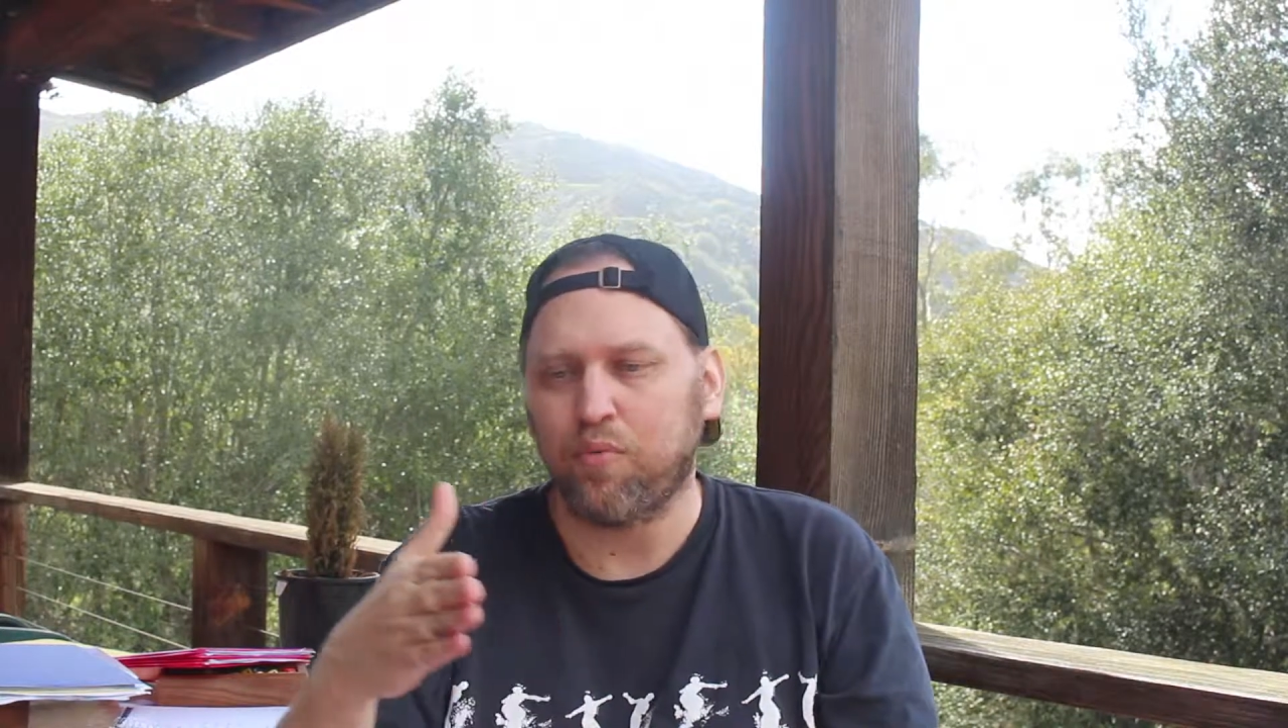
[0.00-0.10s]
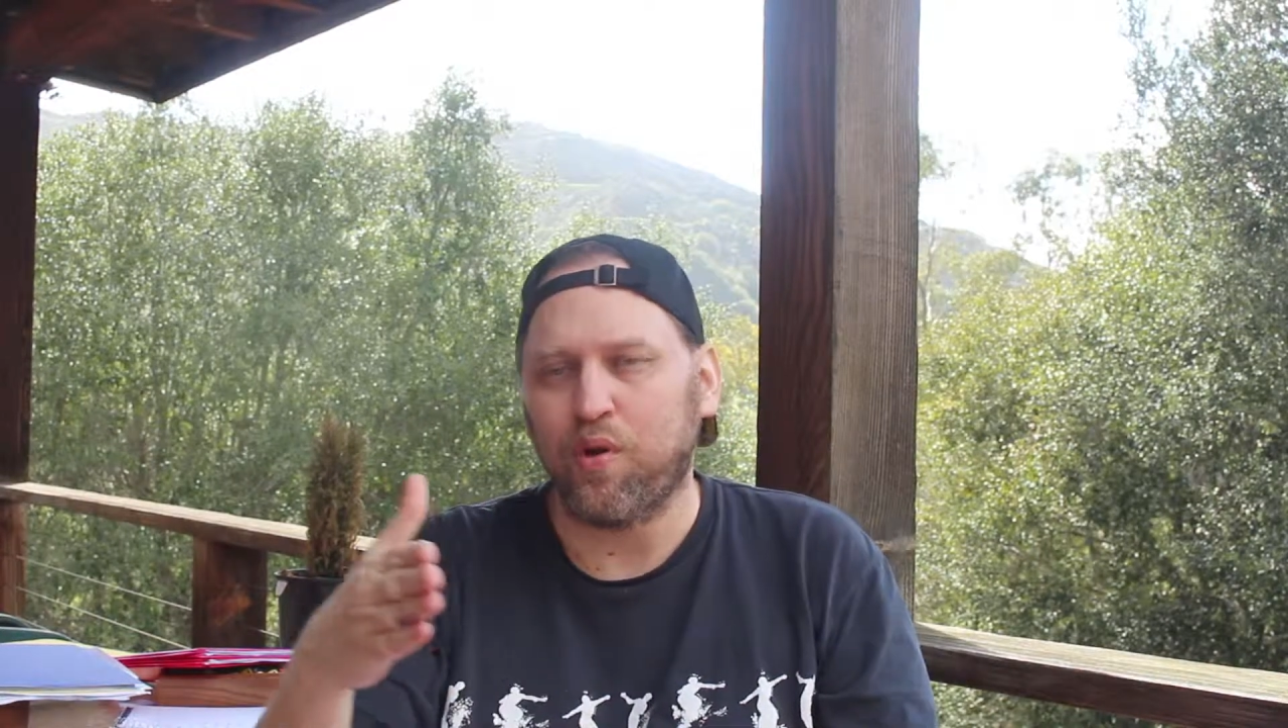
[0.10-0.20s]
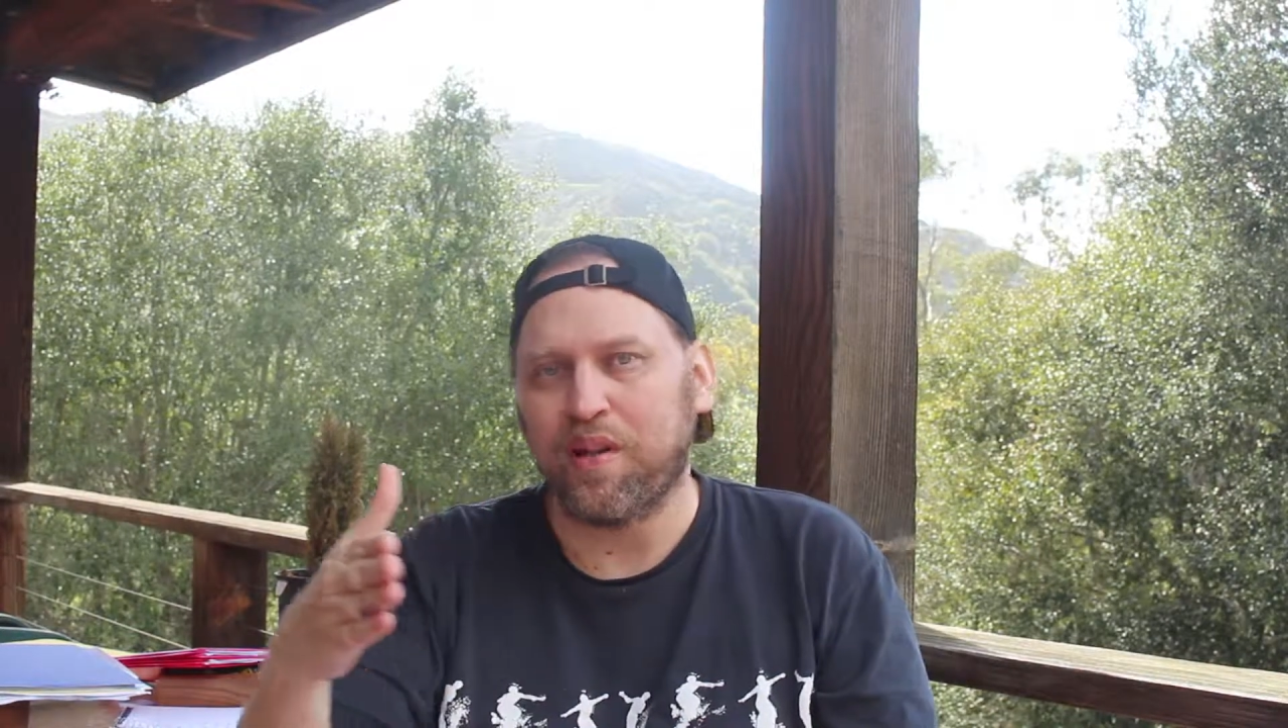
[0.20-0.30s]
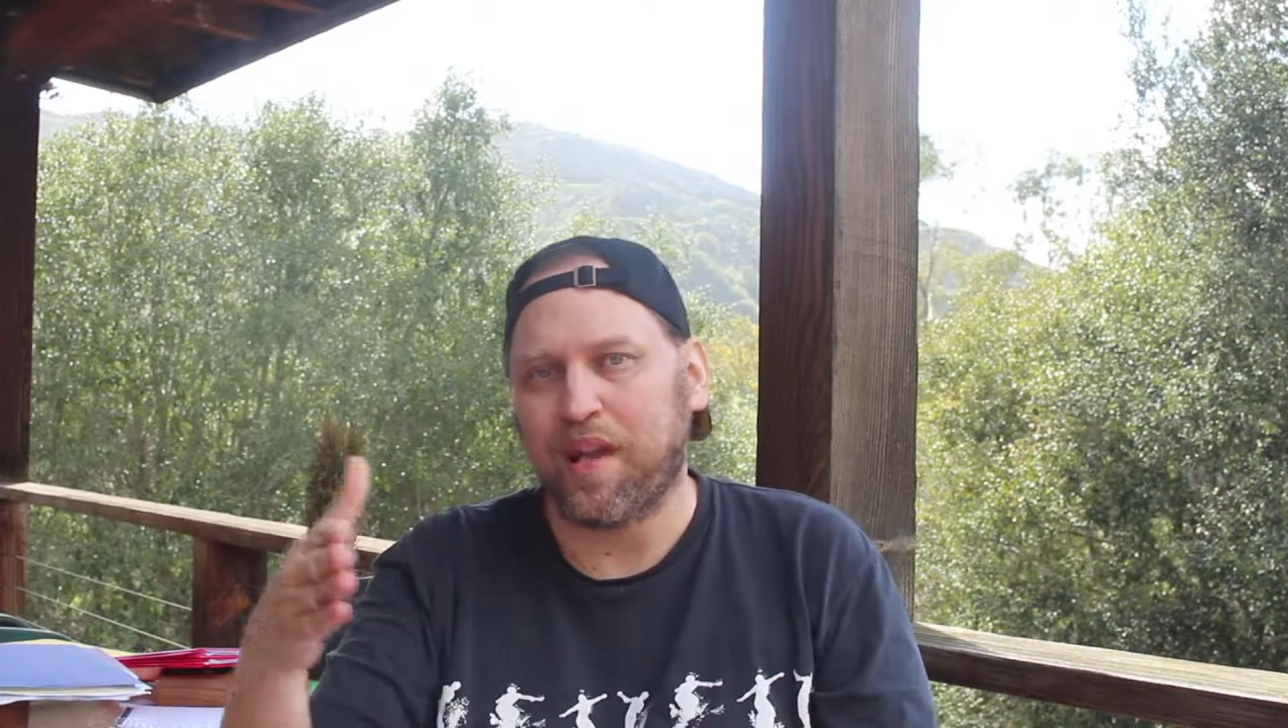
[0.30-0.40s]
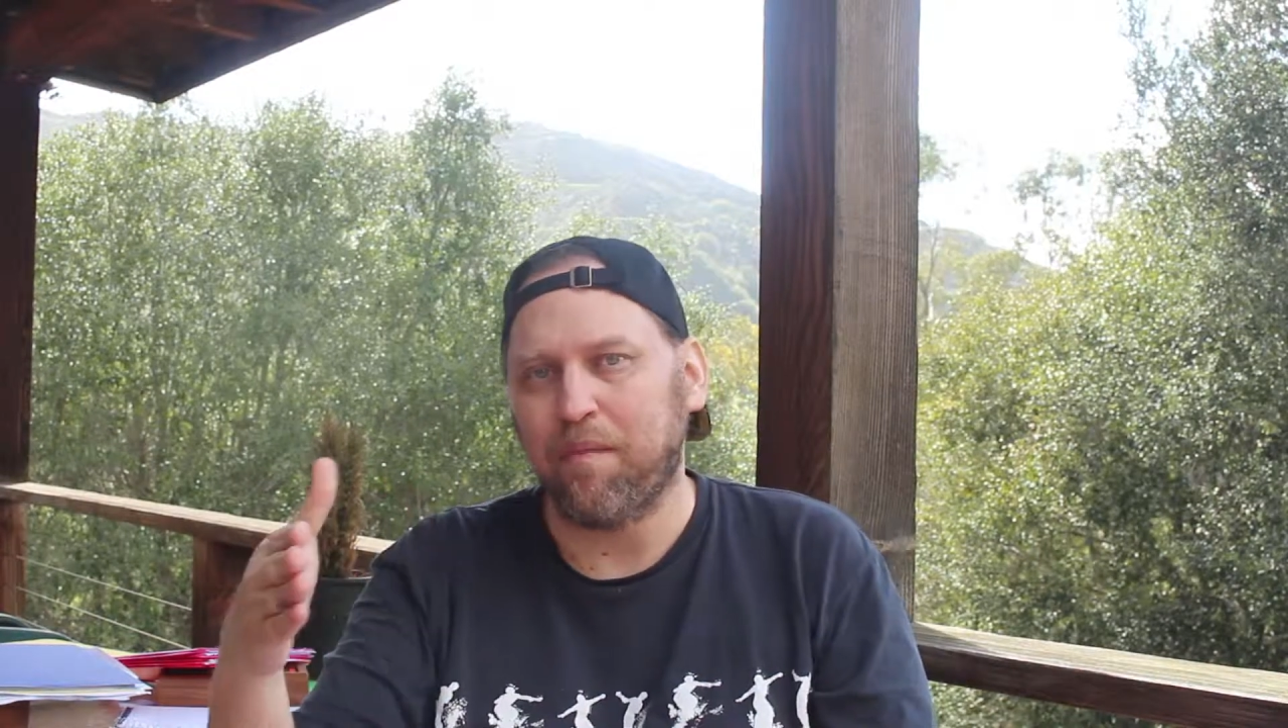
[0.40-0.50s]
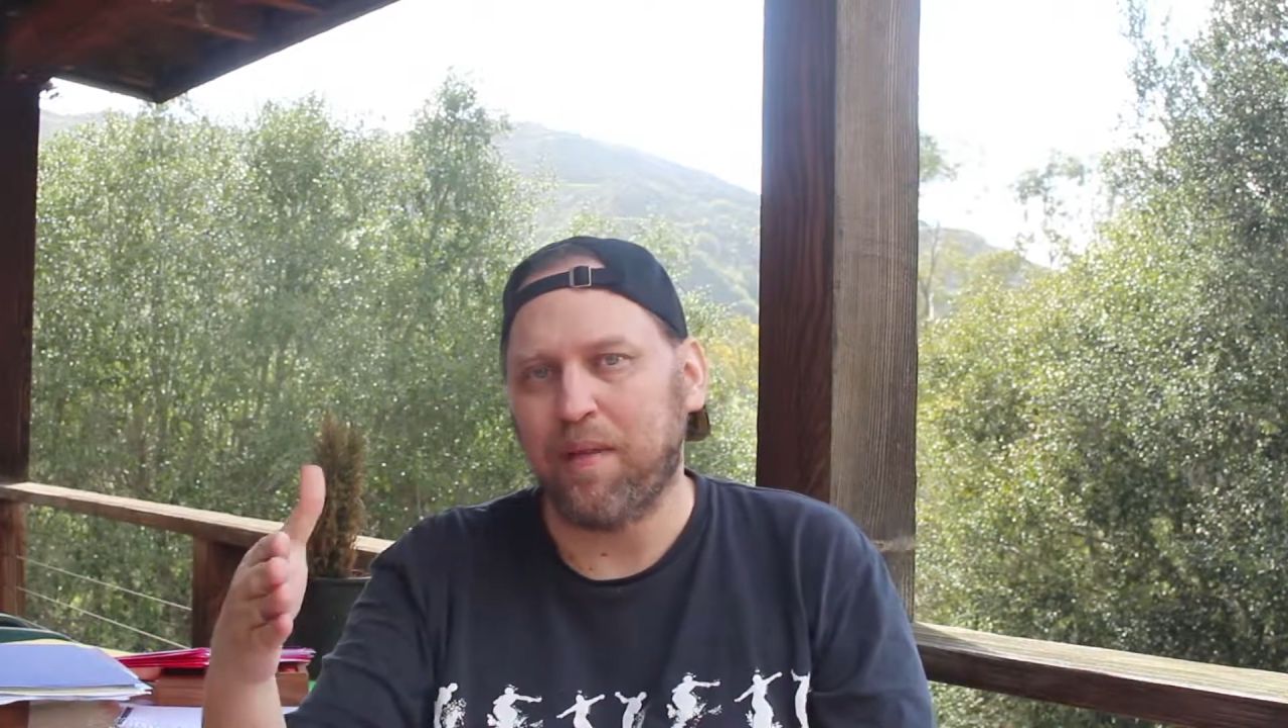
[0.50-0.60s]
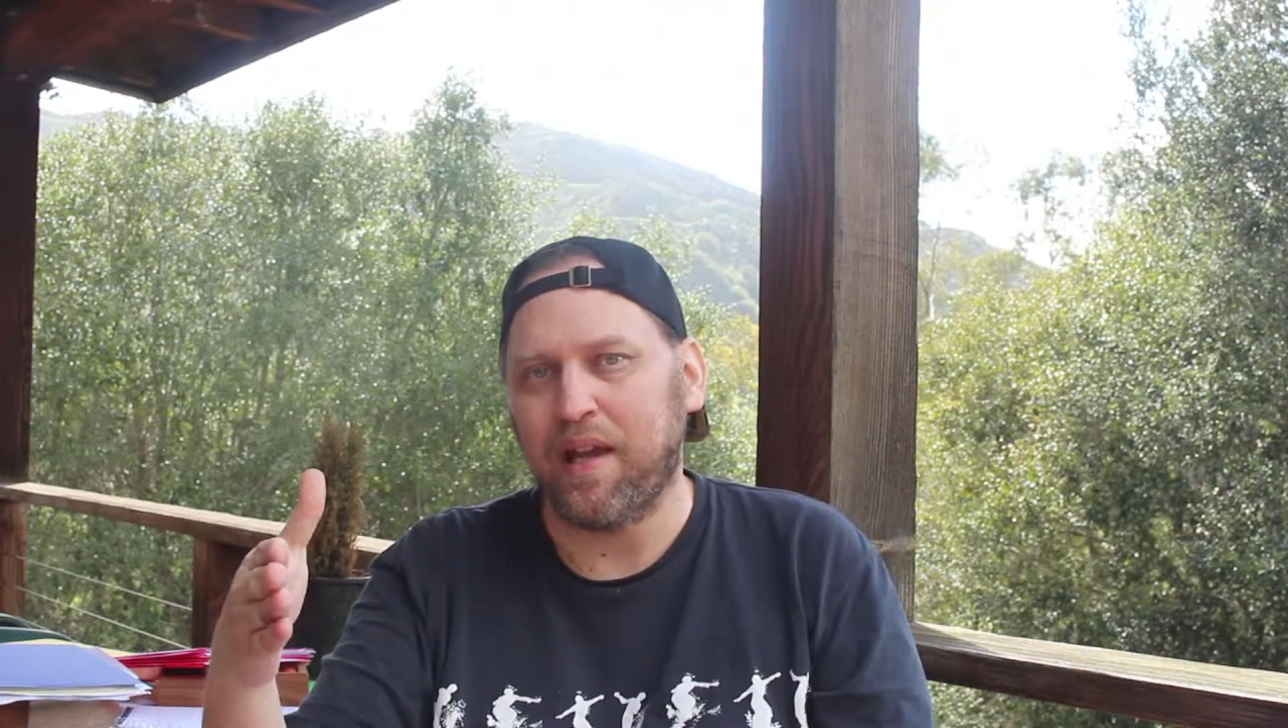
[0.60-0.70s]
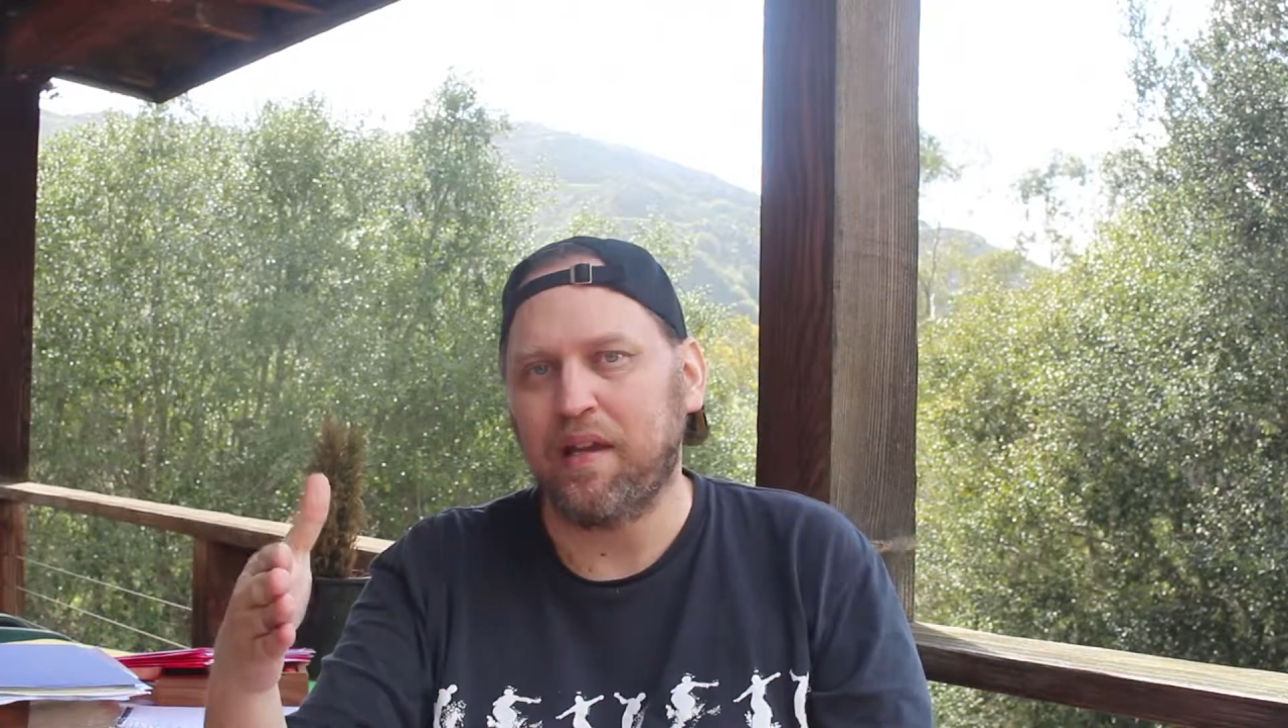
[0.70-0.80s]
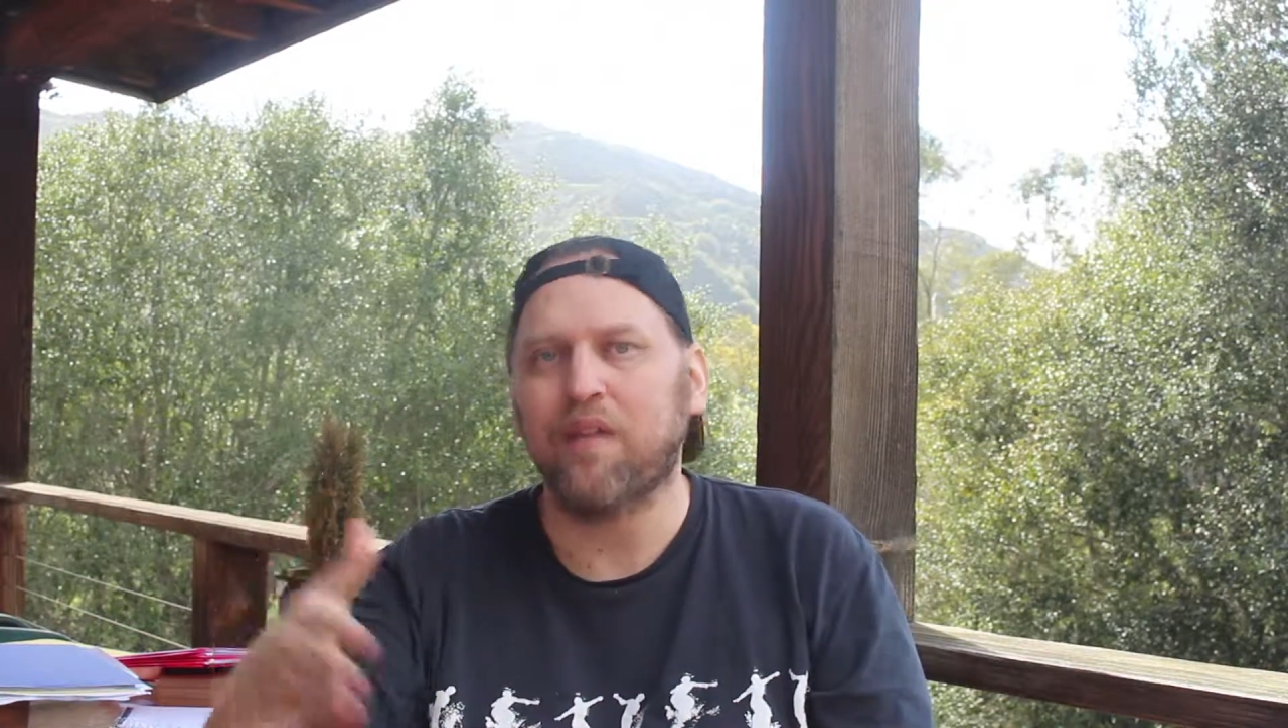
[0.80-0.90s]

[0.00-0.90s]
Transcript: point in the campaign,